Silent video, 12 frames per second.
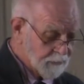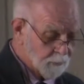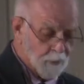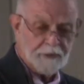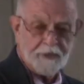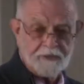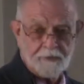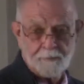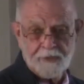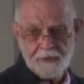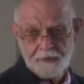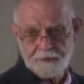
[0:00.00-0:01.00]
working the
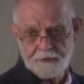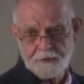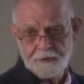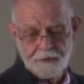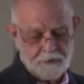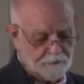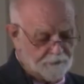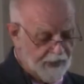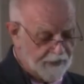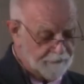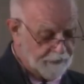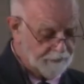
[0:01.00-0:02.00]
mills,
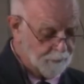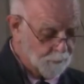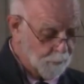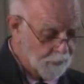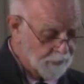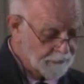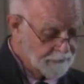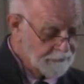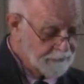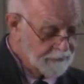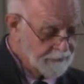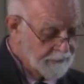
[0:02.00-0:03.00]
surviving the war,